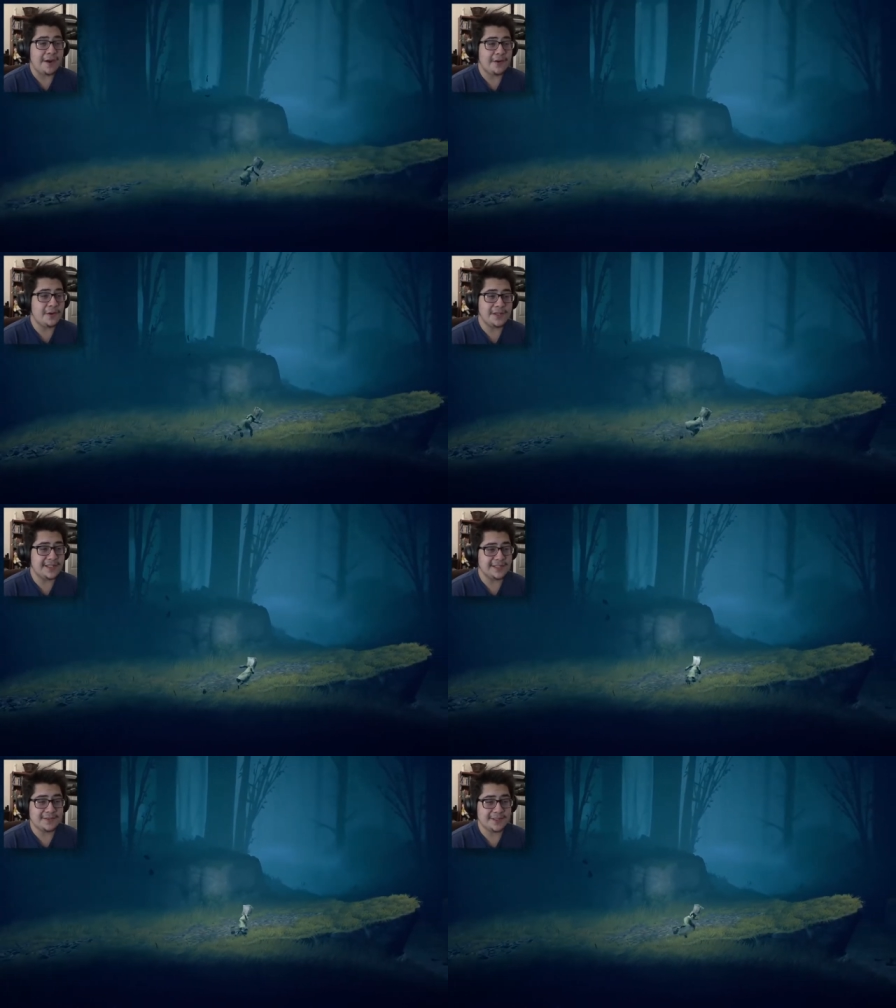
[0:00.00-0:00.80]
don't know what
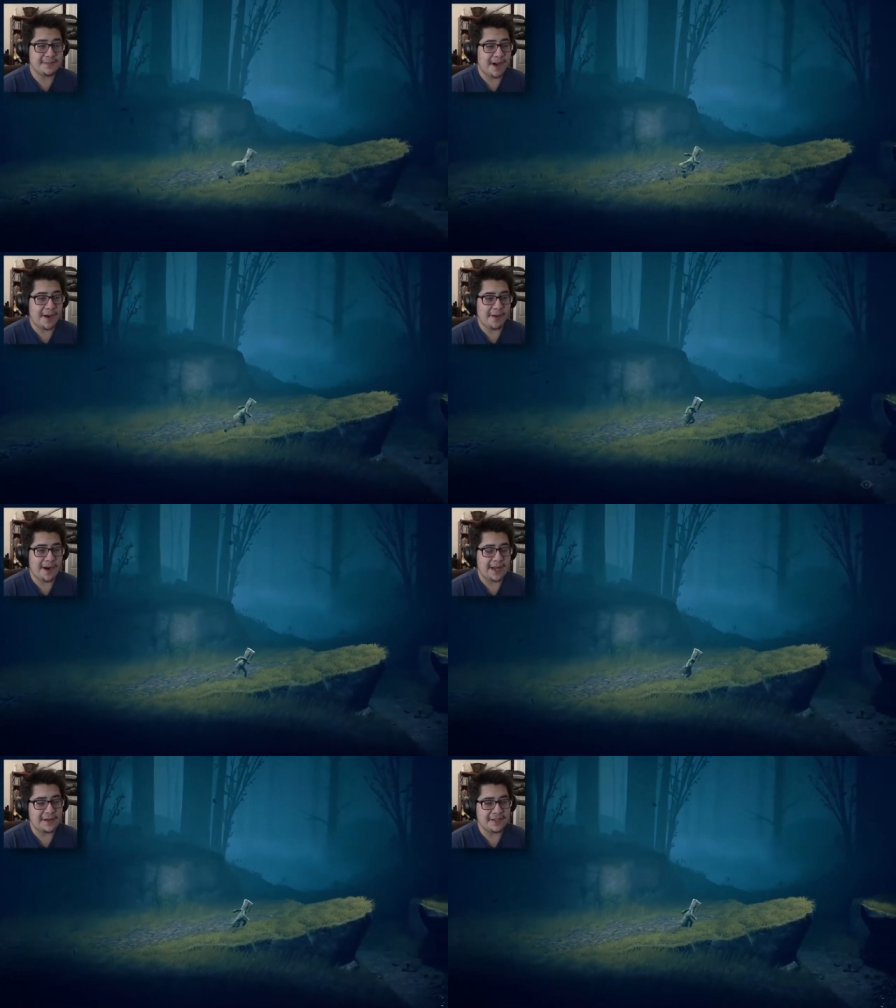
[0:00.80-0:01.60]
this one's about.
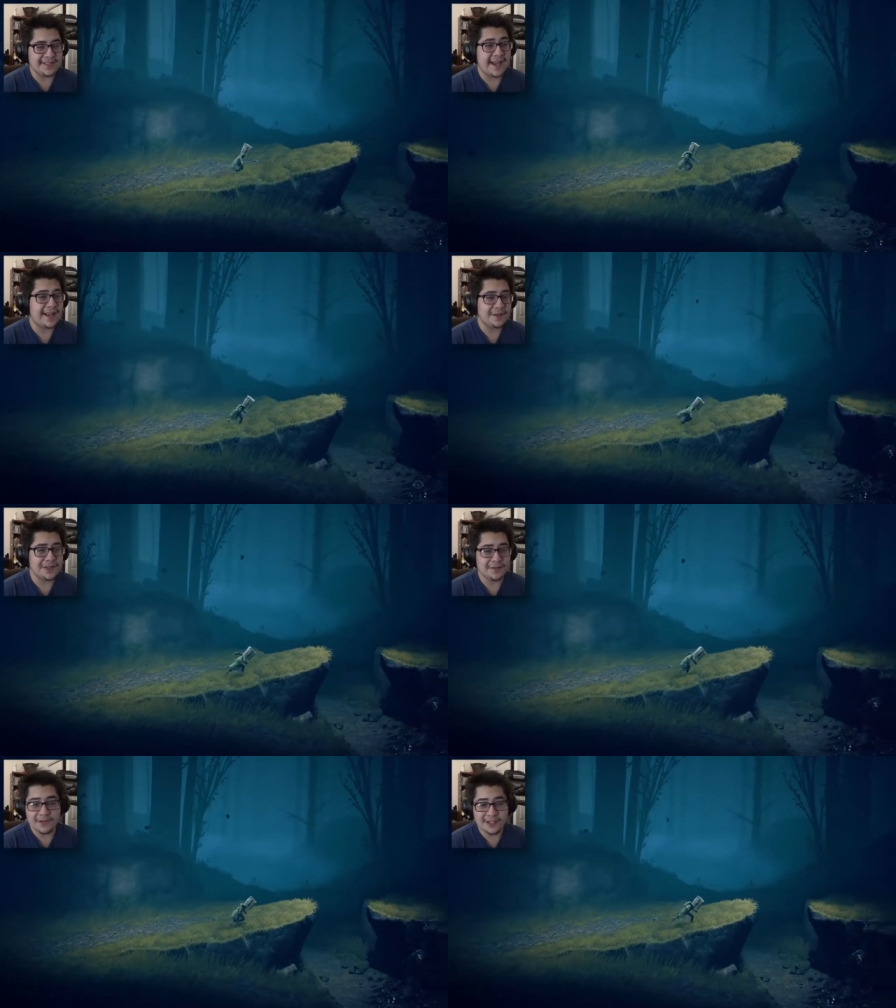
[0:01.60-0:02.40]
I know exactly
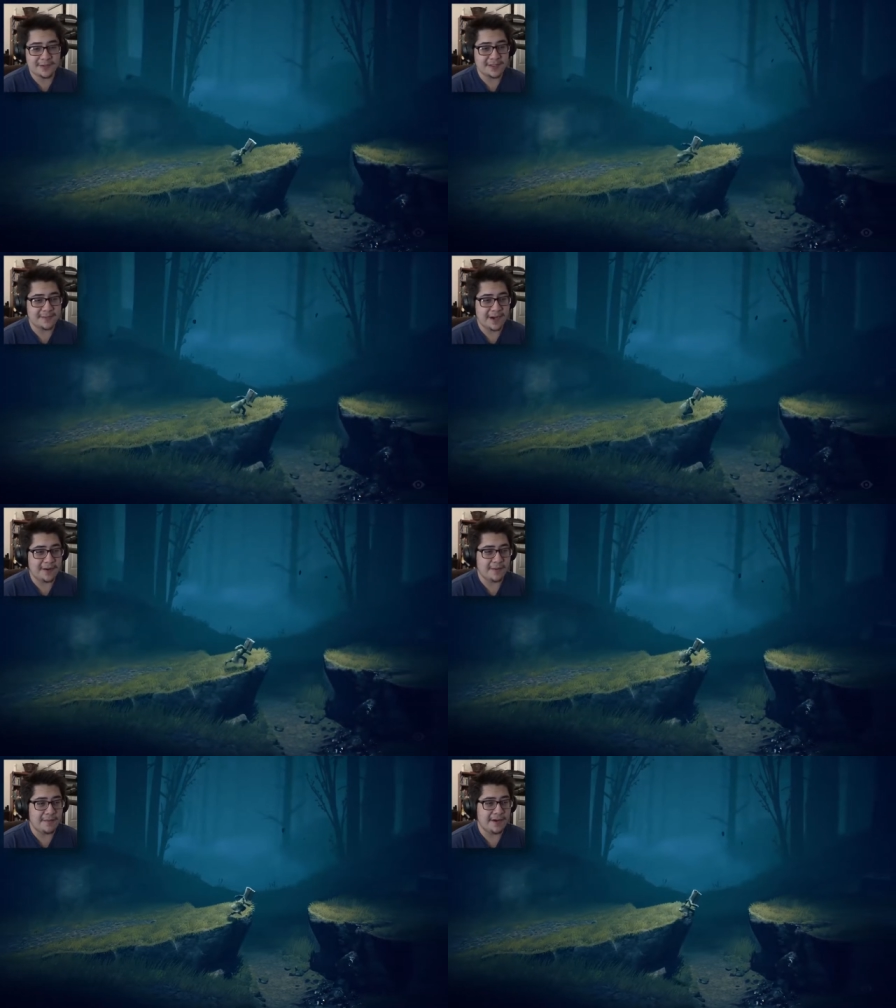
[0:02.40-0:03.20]
what the first one's
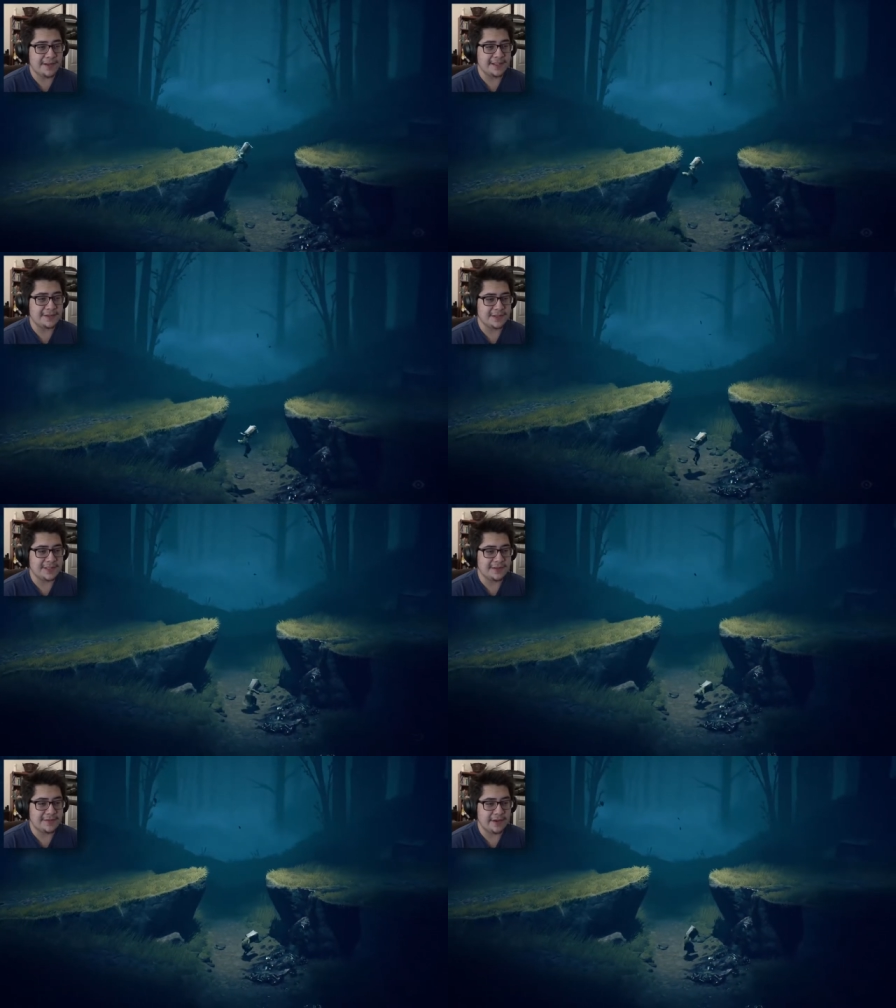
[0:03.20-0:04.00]
about, but this one's
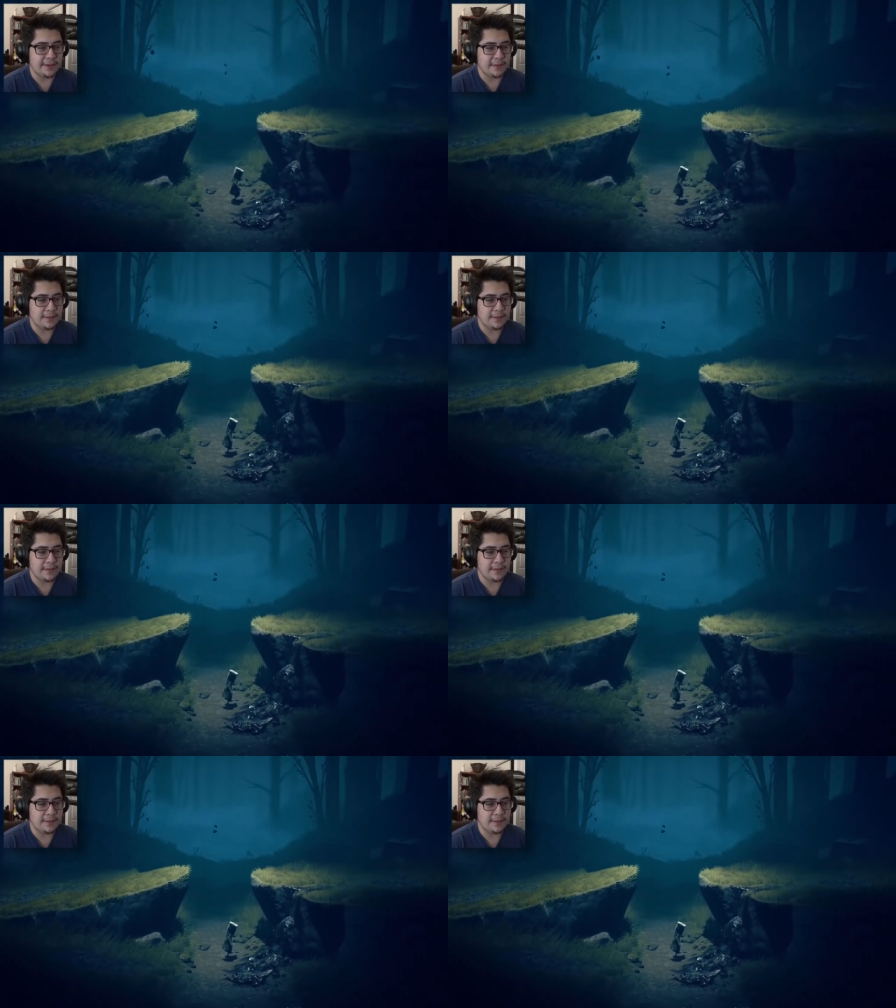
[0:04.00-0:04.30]
different. Oh,